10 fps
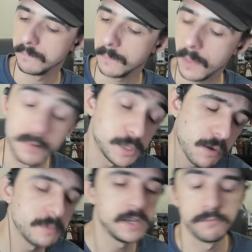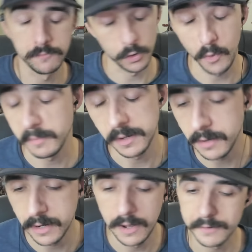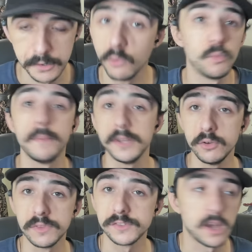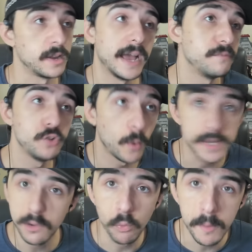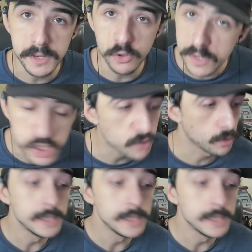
but it's probably different for women. You know, I don't know what women do in the sauna. I have no idea what women do in general.